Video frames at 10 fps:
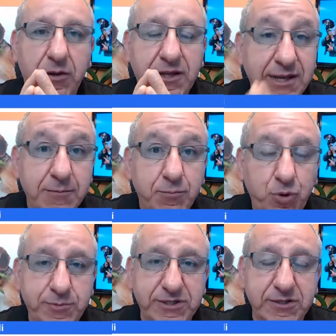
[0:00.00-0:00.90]
eating
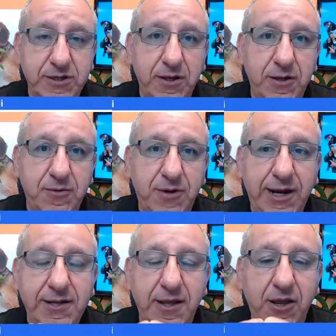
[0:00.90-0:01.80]
poops,
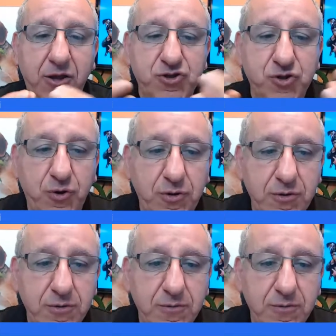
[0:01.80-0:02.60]
right? So